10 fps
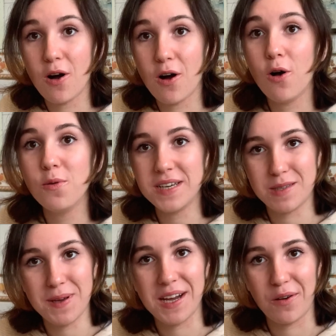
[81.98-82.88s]
Always
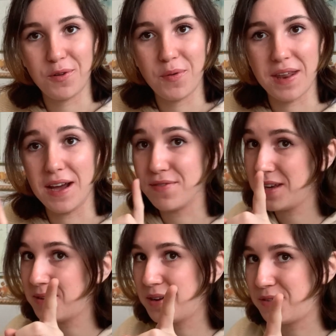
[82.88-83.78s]
be careful with a knife,
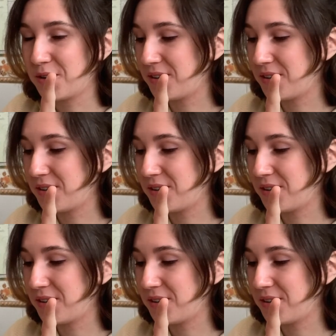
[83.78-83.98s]
even if you're an